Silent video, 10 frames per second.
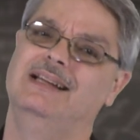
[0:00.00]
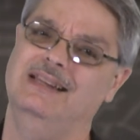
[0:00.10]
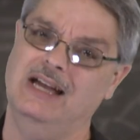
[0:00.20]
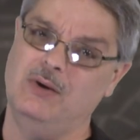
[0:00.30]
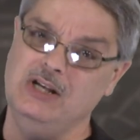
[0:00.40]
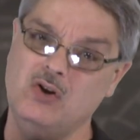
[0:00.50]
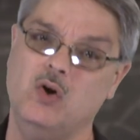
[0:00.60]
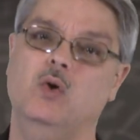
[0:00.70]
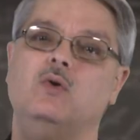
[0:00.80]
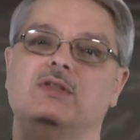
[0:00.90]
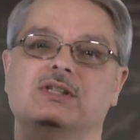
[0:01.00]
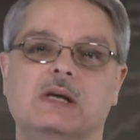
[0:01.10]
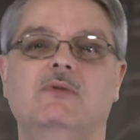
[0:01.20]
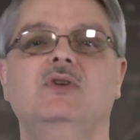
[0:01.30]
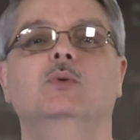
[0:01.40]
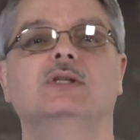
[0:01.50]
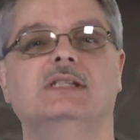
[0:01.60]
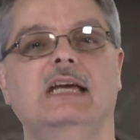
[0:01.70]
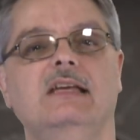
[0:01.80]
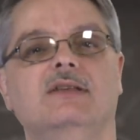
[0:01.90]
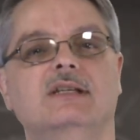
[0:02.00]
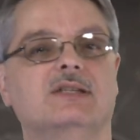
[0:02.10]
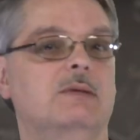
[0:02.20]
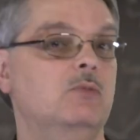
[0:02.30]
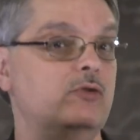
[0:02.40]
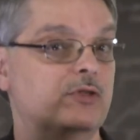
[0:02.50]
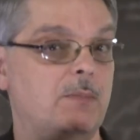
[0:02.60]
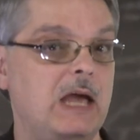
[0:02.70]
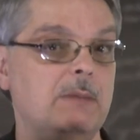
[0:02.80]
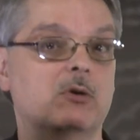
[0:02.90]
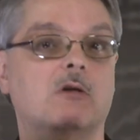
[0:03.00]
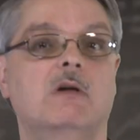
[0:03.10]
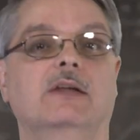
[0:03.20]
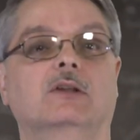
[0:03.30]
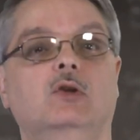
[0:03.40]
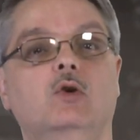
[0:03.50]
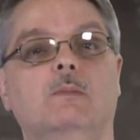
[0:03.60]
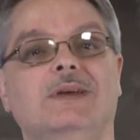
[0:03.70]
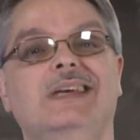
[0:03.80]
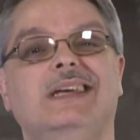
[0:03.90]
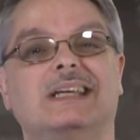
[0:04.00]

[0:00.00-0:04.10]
Now, I know that some of you will say that as I move the paper around the loop,